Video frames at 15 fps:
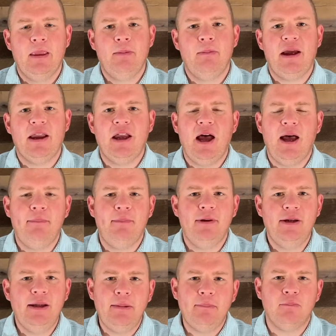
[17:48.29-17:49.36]
My
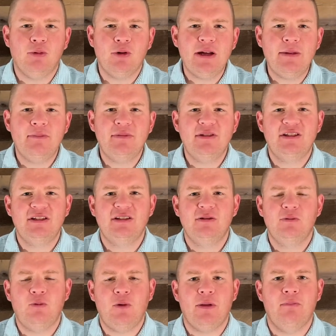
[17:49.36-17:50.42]
cup brims
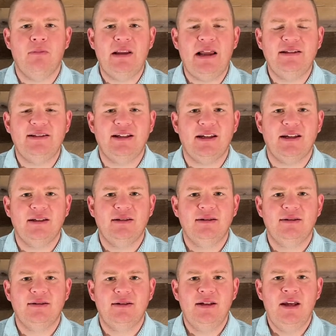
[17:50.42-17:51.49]
with blessing.
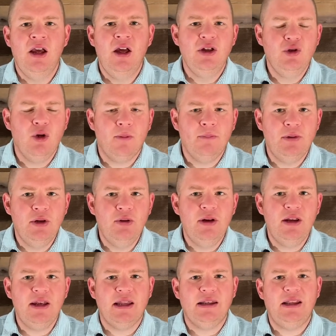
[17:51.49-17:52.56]
Your
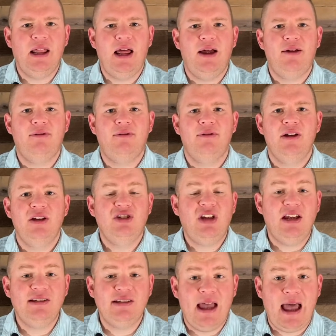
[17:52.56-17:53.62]
beauty and love
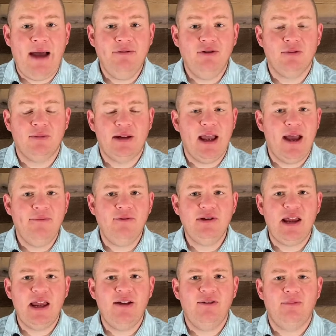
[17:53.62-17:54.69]
chase after me every
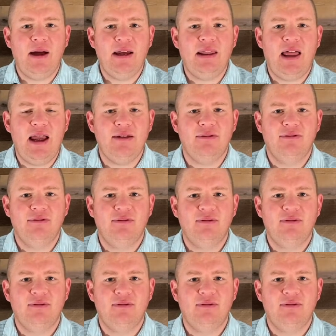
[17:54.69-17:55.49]
day of my life.